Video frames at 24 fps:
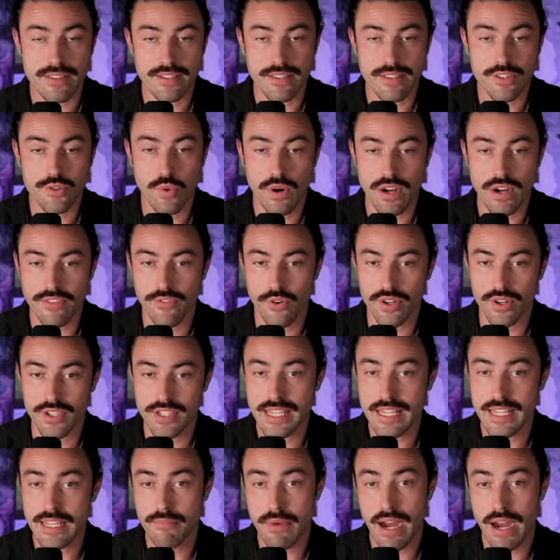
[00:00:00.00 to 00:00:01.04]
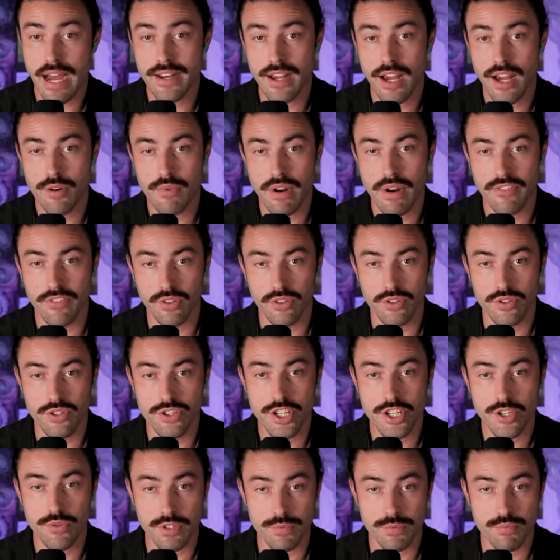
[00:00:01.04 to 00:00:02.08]
that the 2014 Maidan
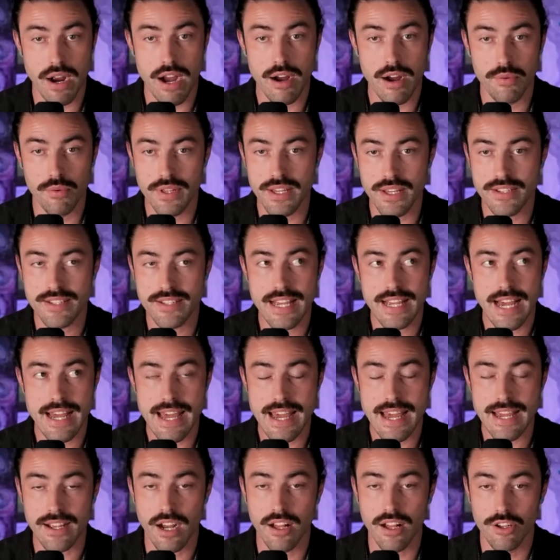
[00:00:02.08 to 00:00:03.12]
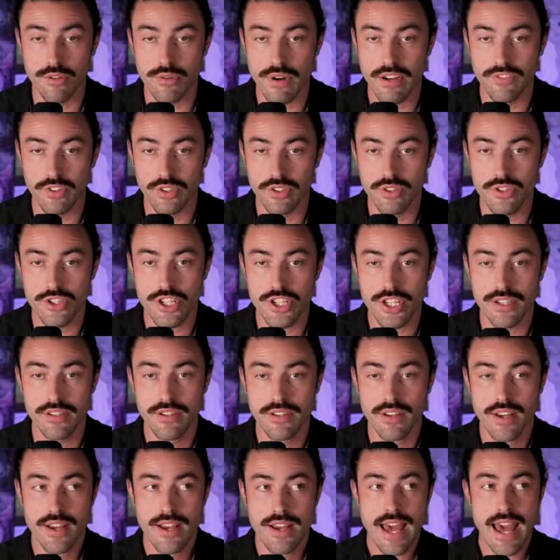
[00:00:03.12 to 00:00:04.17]
revolution was probably a CIA color revolution.
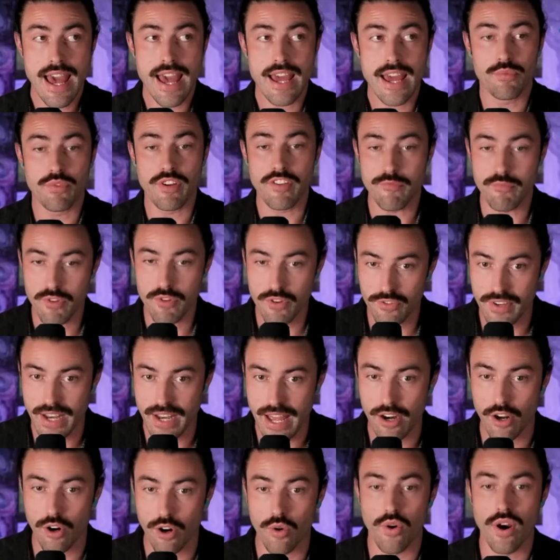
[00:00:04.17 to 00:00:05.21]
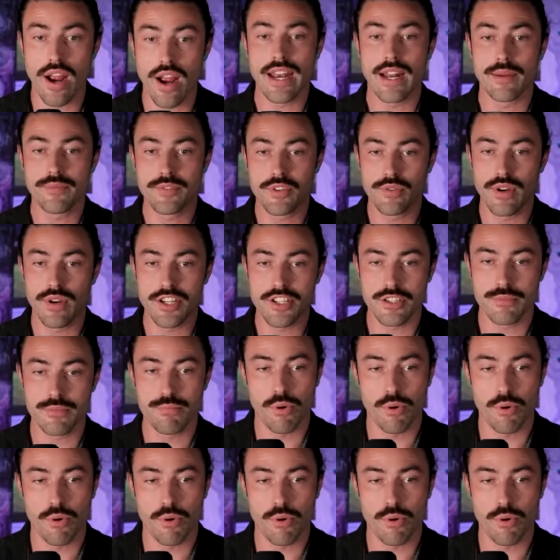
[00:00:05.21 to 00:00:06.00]
And we've moved NATO right up to Russia's